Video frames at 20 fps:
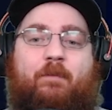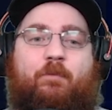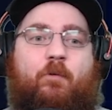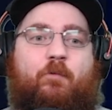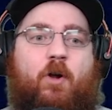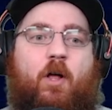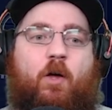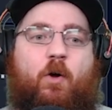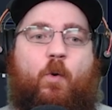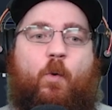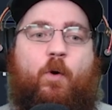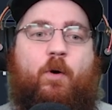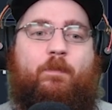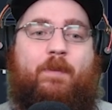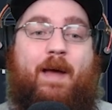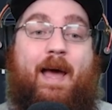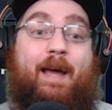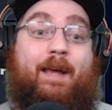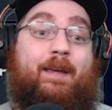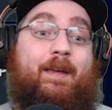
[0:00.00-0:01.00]
overall
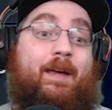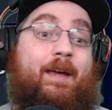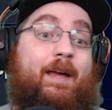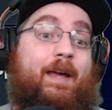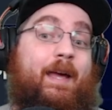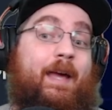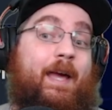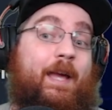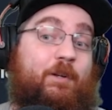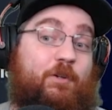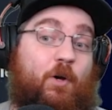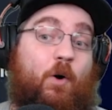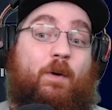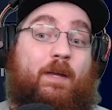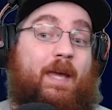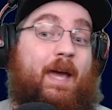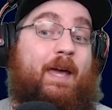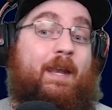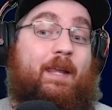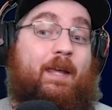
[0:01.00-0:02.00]
quarterback and don't
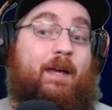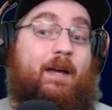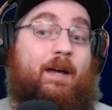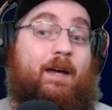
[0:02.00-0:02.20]
get